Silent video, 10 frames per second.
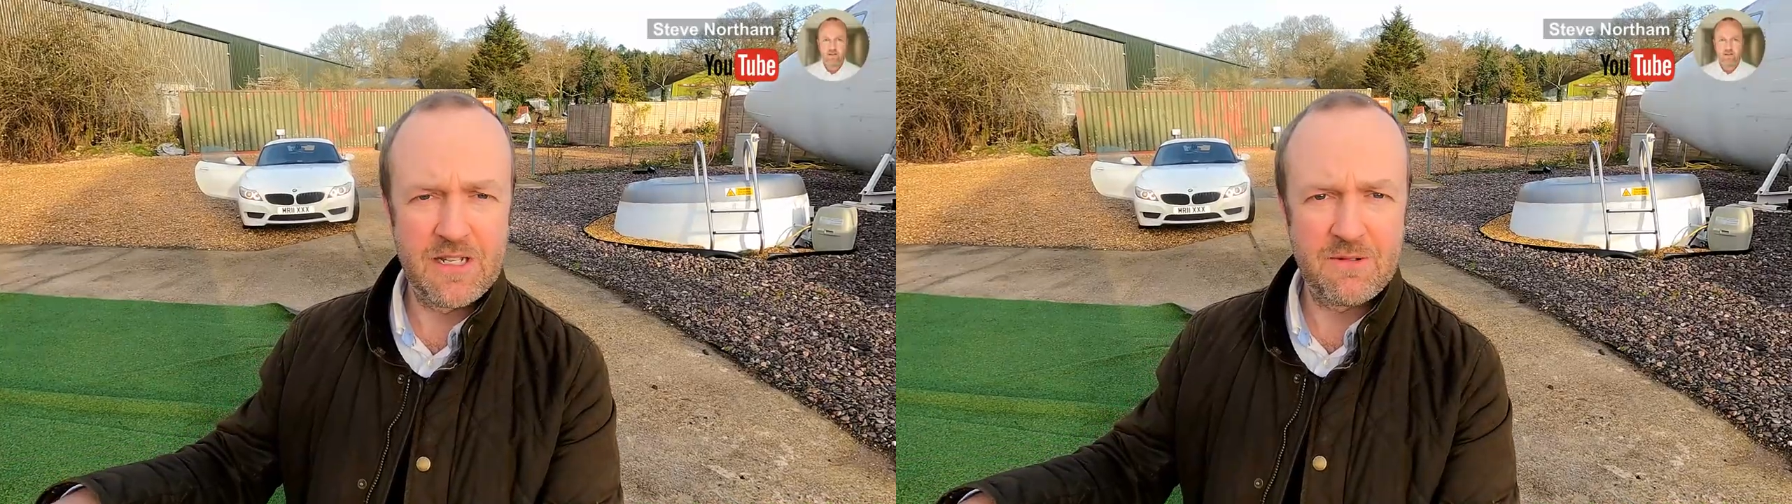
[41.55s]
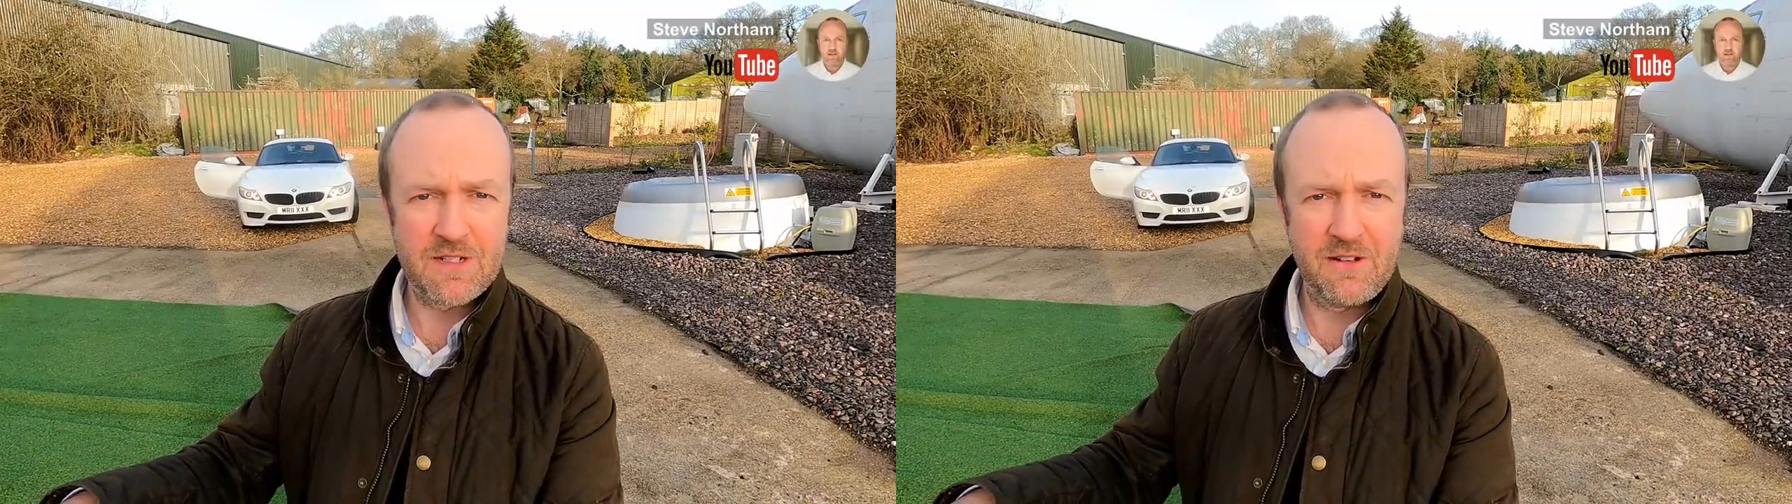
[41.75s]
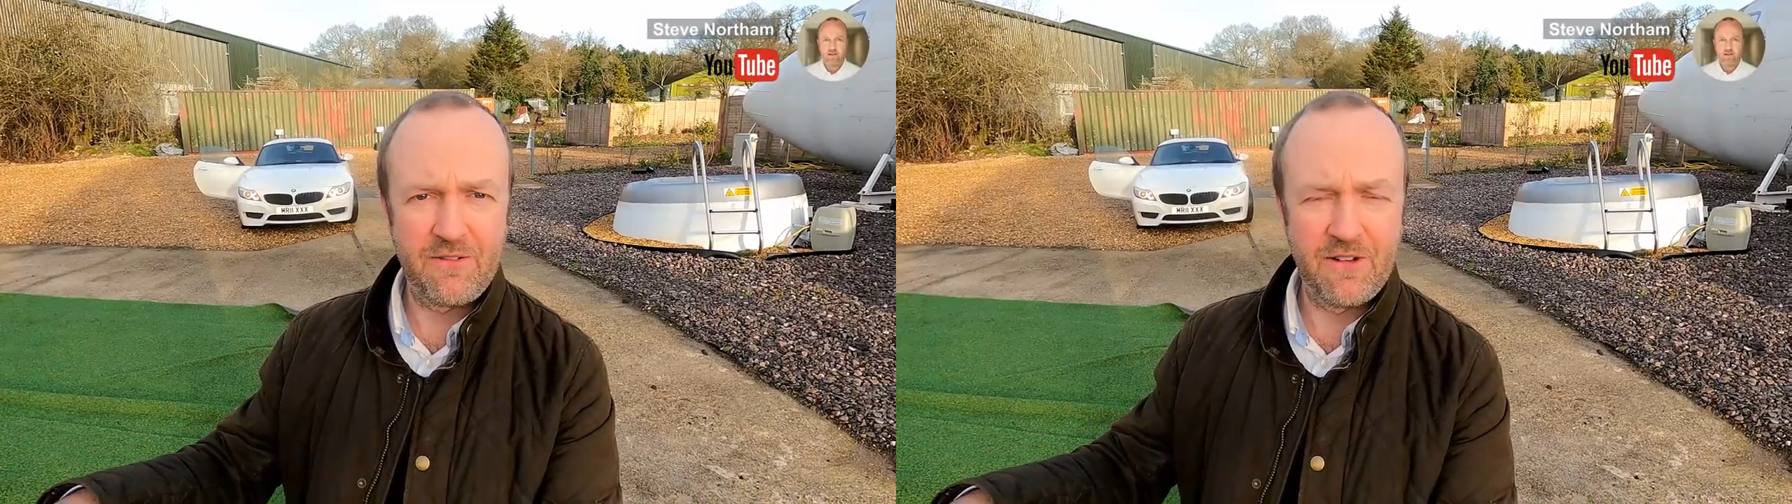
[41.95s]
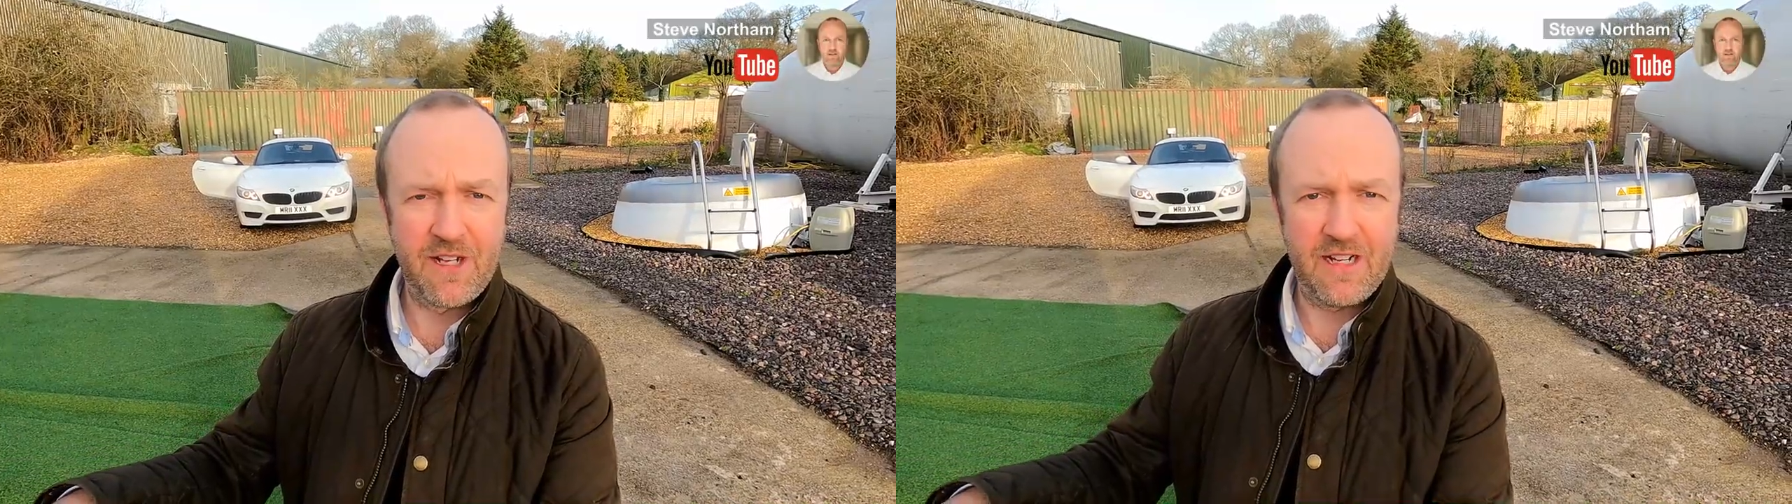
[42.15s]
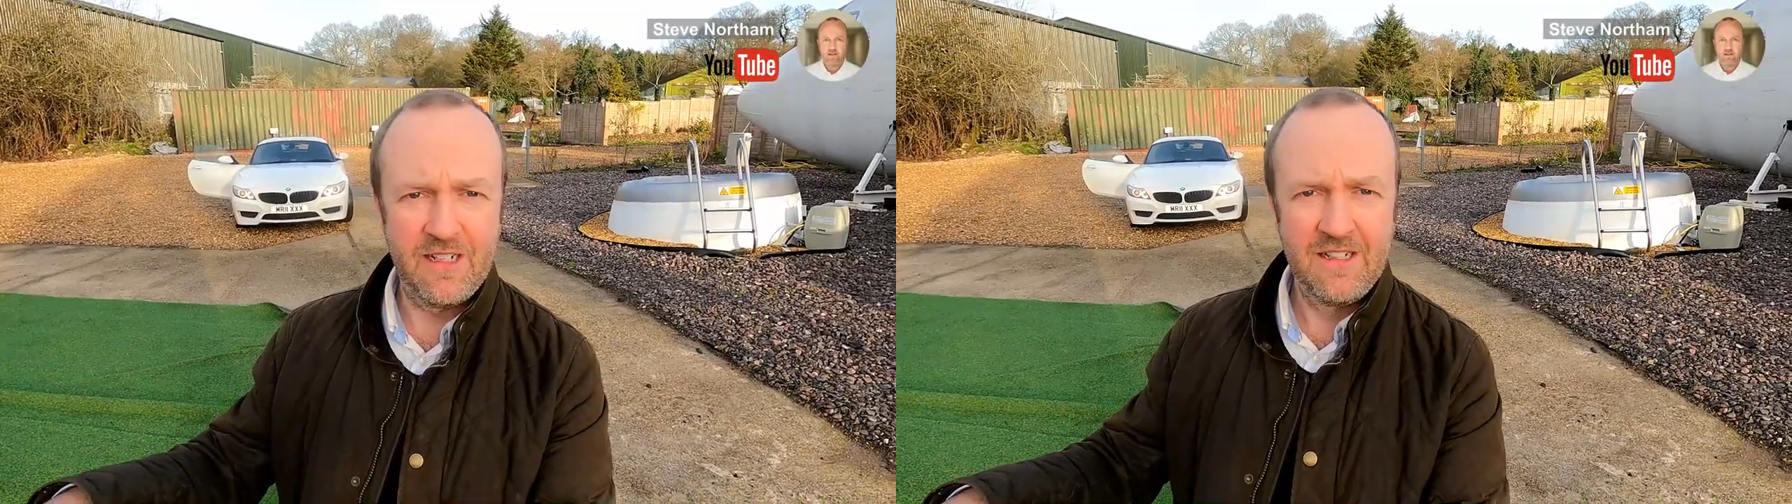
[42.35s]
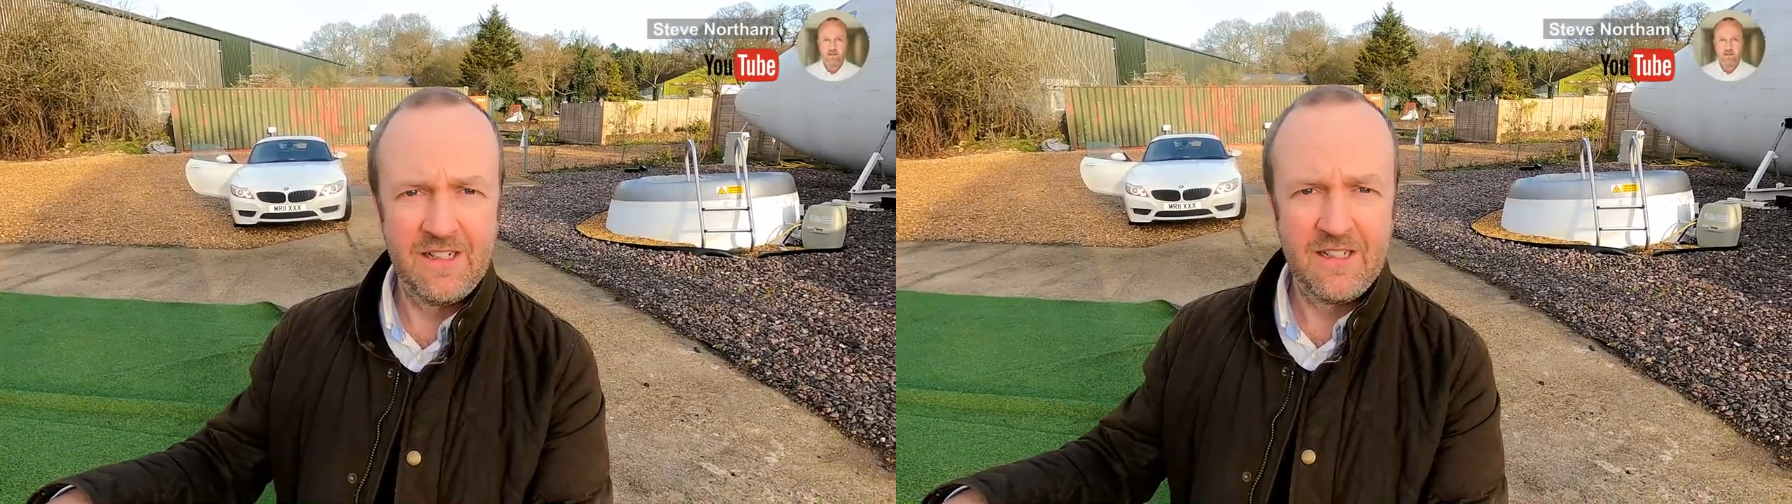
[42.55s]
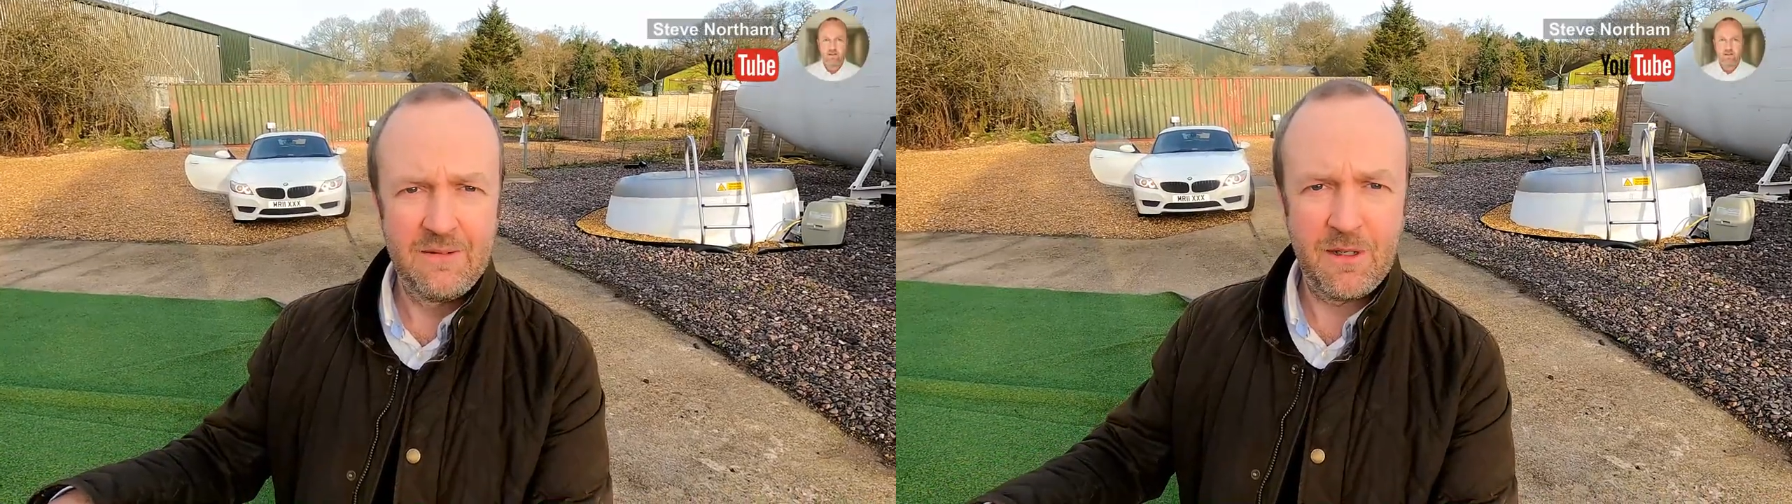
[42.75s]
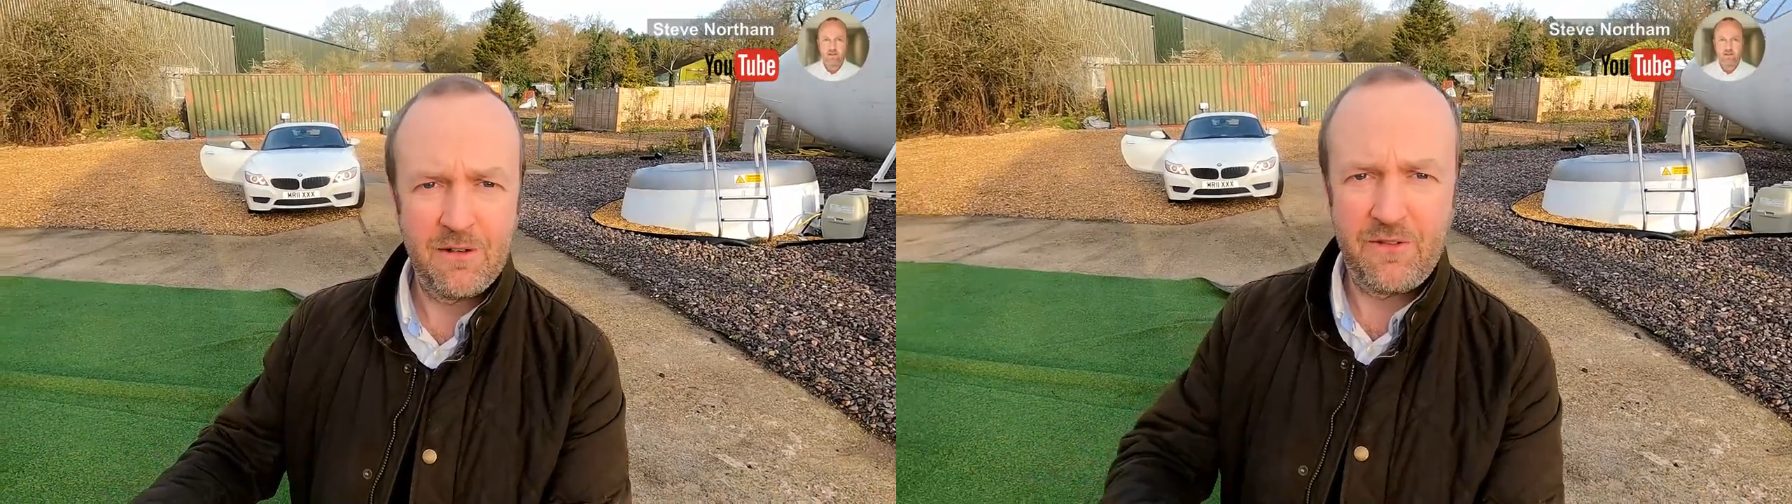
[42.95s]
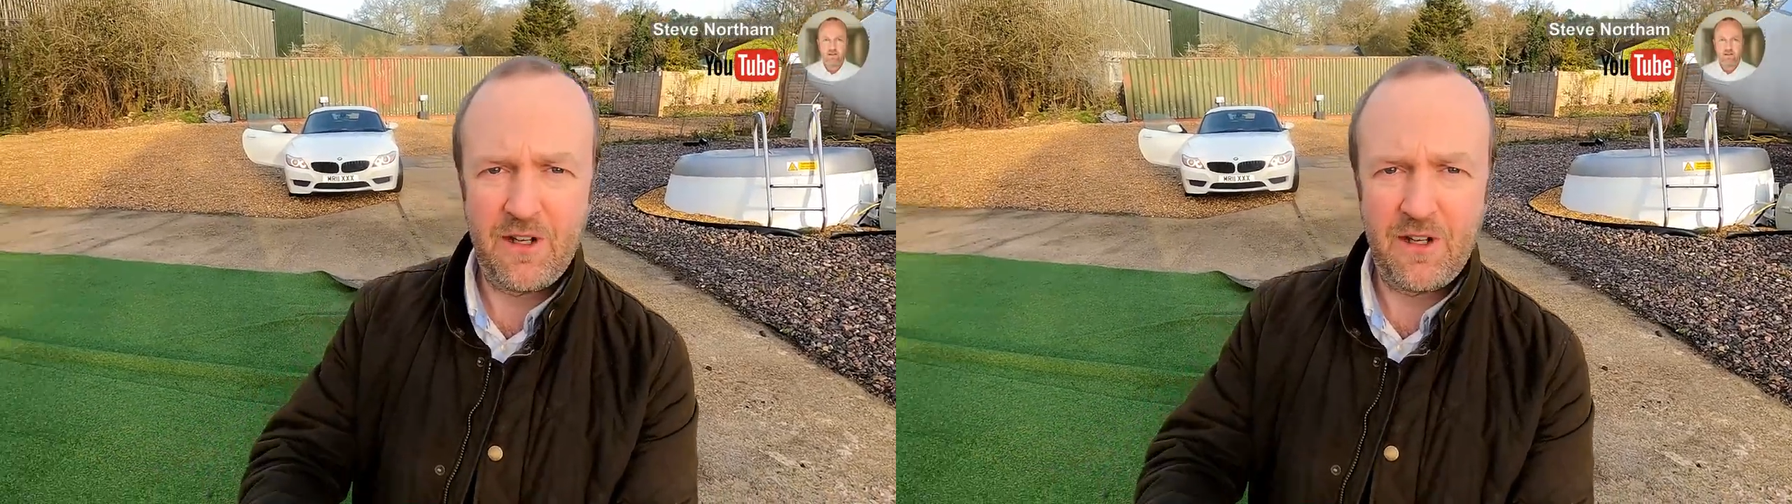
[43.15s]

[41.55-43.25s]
in some stuff on that. But